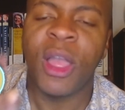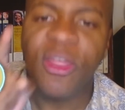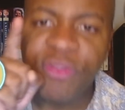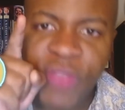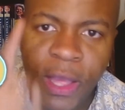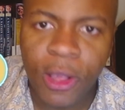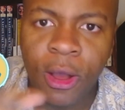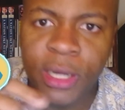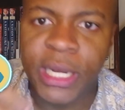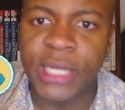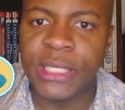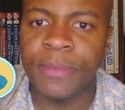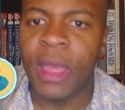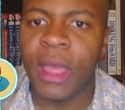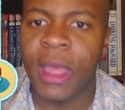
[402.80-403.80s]
Think on
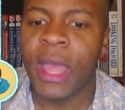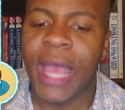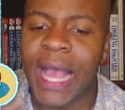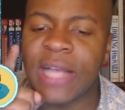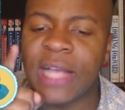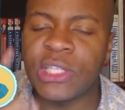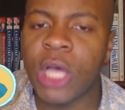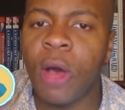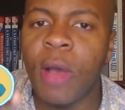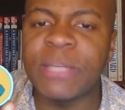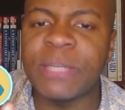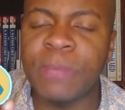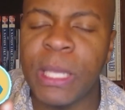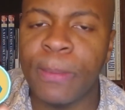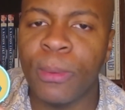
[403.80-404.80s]
it. As always,
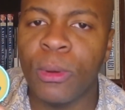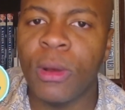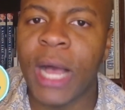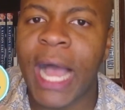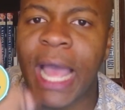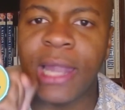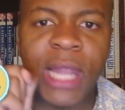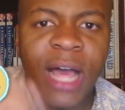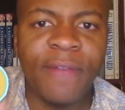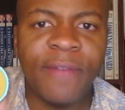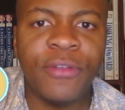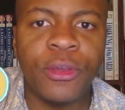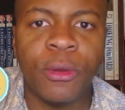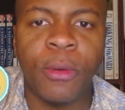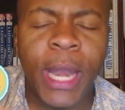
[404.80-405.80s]
people, I love
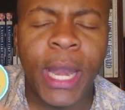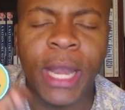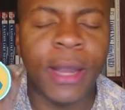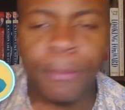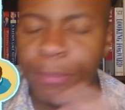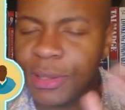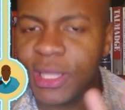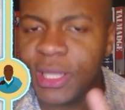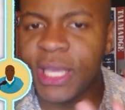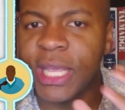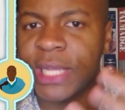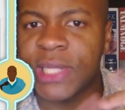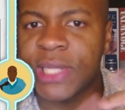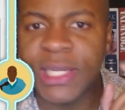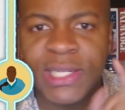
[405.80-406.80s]
you and
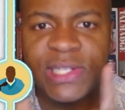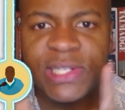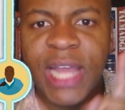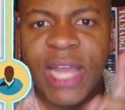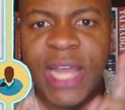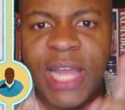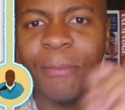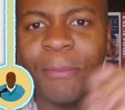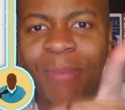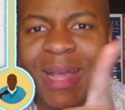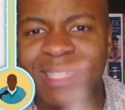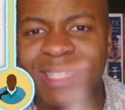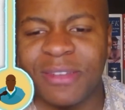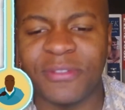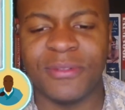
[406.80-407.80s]
please stay
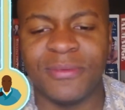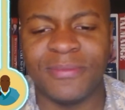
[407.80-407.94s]
pensive.